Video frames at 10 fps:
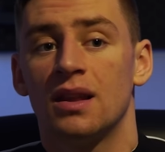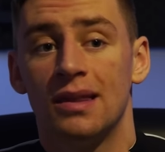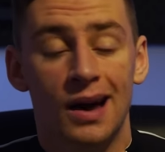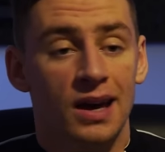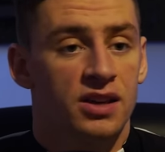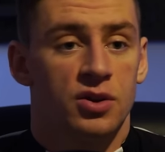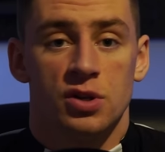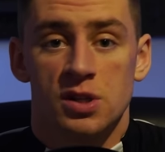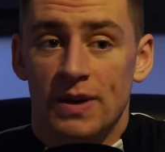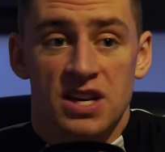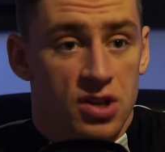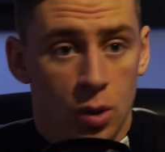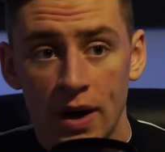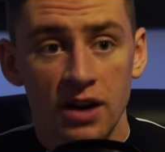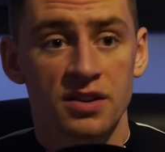like your spatial
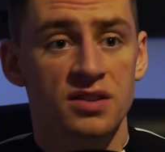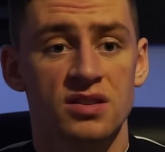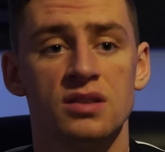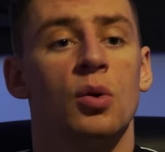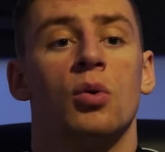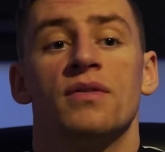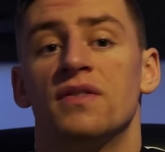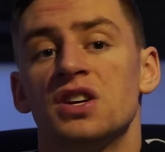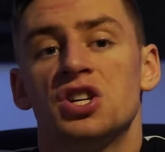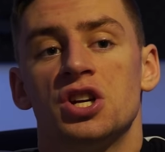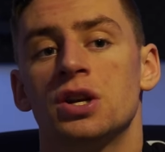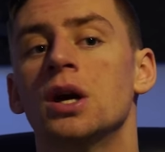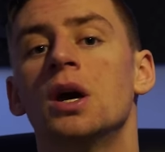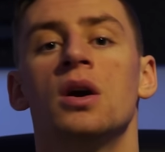awareness, your vision,